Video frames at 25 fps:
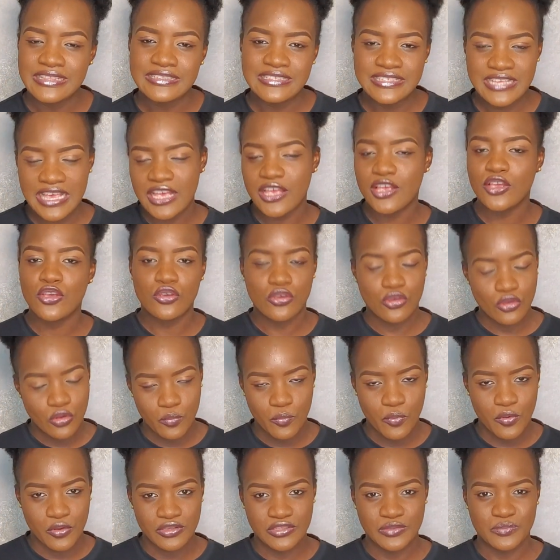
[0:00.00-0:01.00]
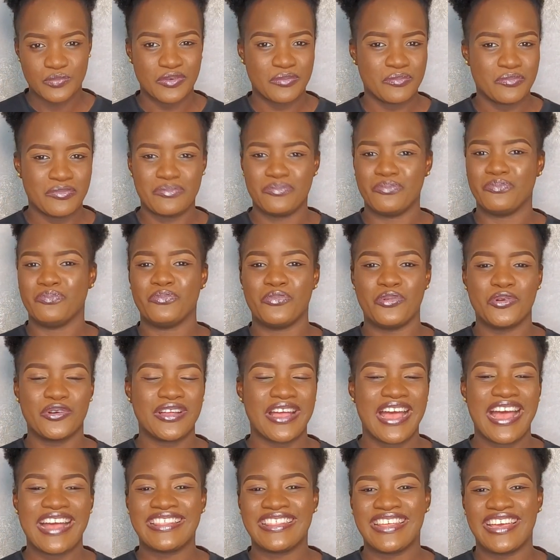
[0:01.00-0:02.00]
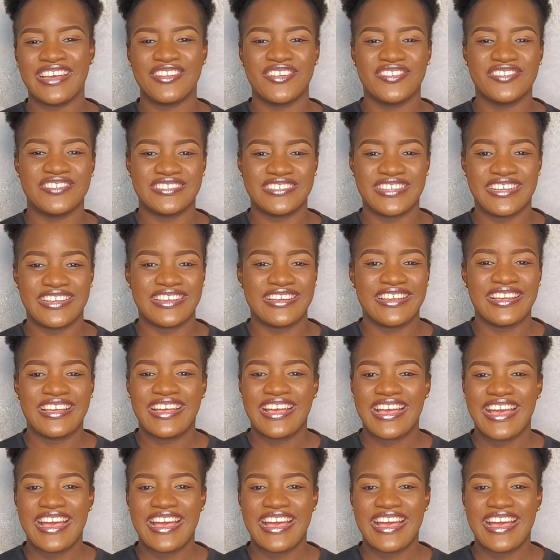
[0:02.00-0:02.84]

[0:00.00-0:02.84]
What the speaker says: take coupons, but at the end of the day,